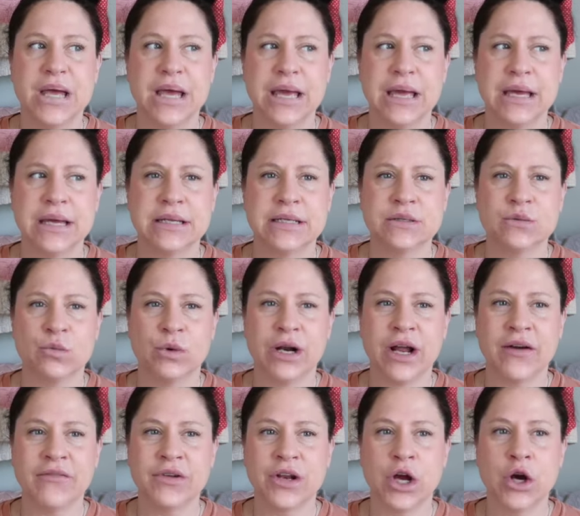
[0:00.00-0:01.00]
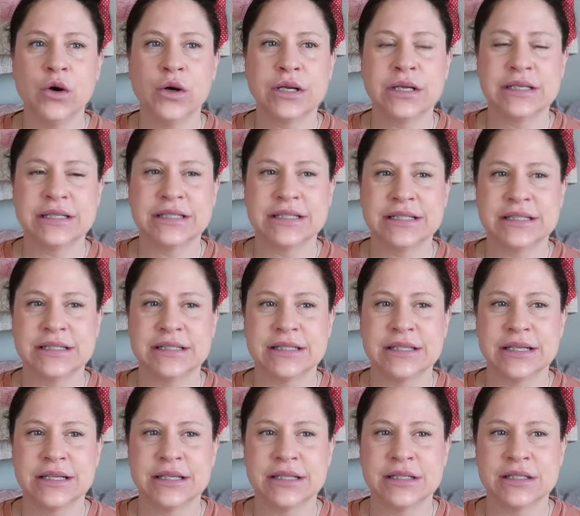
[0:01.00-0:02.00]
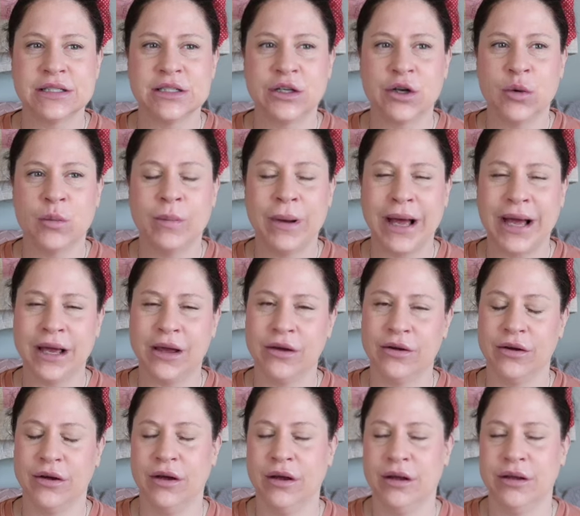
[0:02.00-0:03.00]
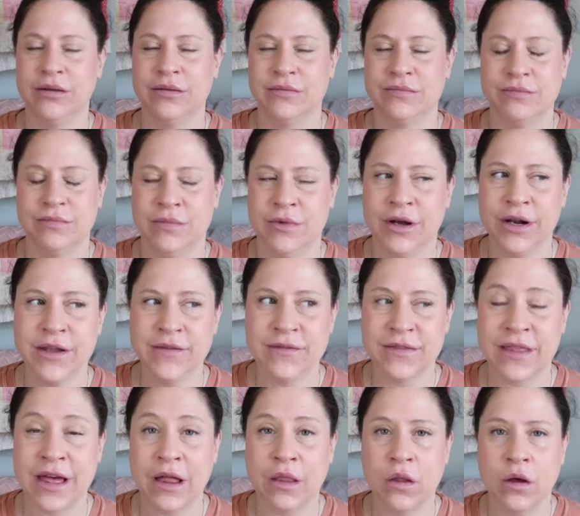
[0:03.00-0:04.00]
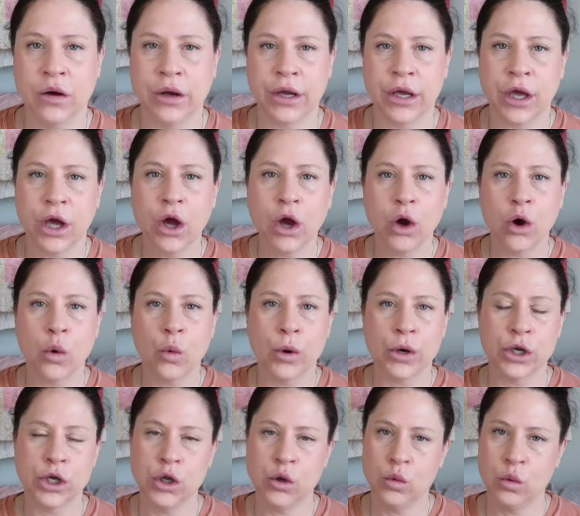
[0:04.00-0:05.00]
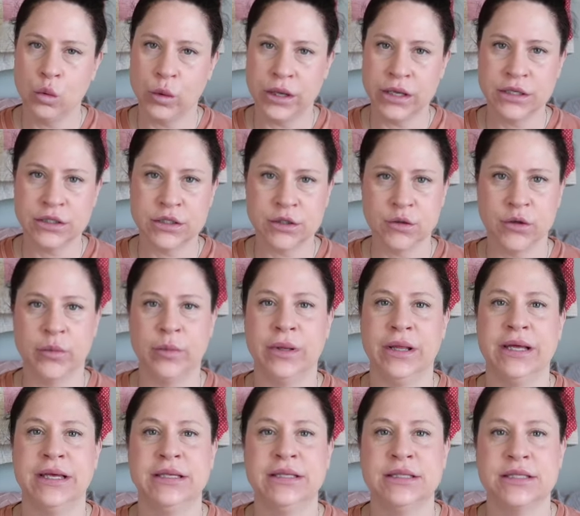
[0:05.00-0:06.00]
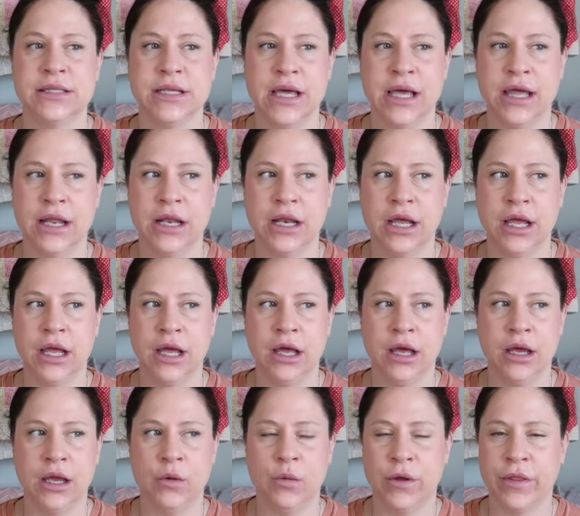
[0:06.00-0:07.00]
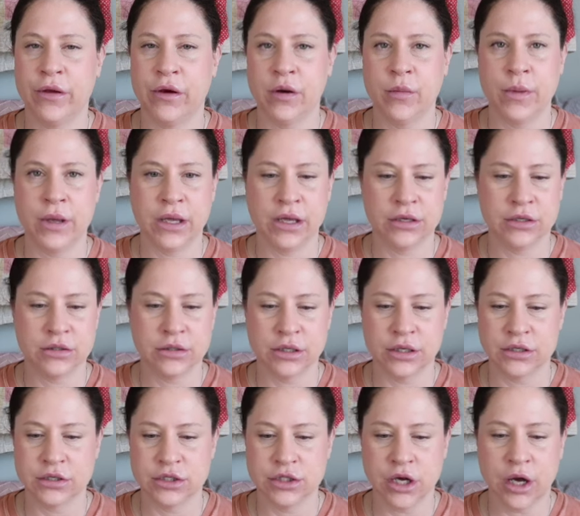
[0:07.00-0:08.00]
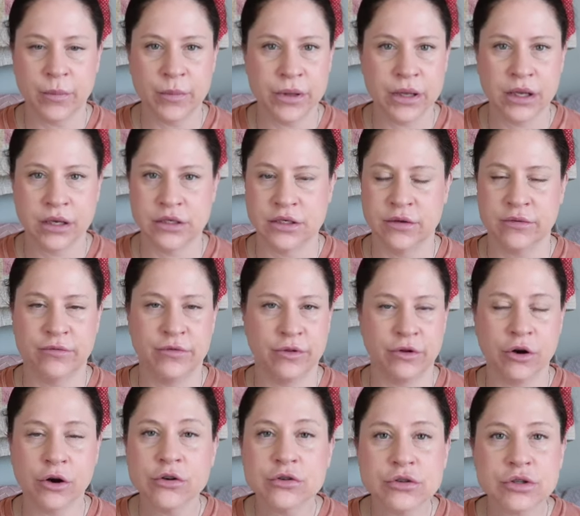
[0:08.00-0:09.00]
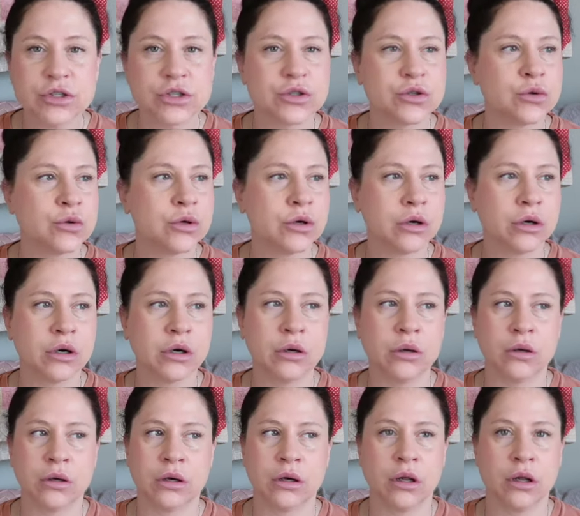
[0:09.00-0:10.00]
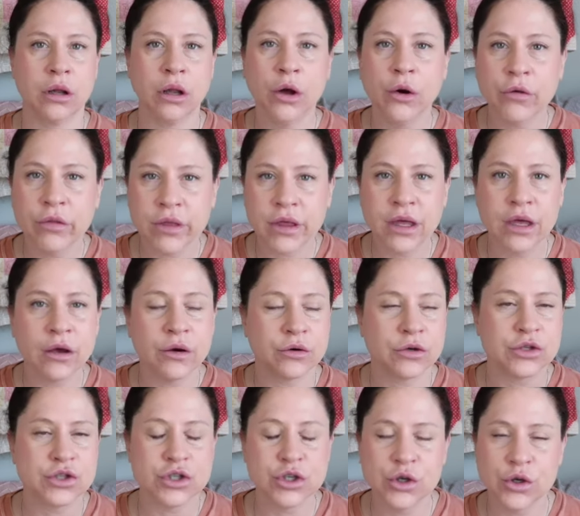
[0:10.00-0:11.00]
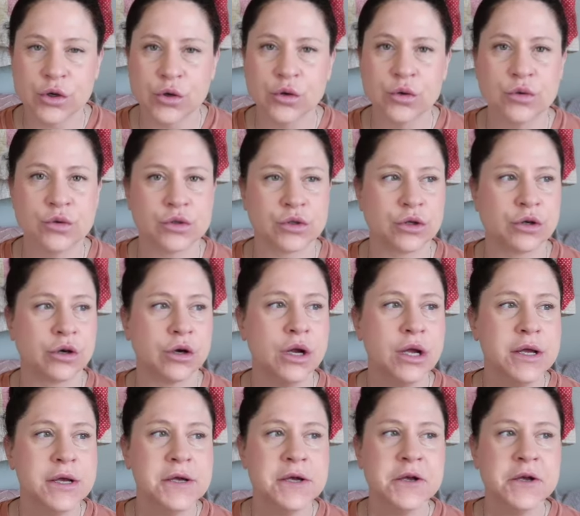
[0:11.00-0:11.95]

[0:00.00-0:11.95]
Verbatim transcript: And what I've noticed is is you know, back not even that long ago, when you went to a place, and whether it be a, a shopping to for the grocery store or clothing or shoes or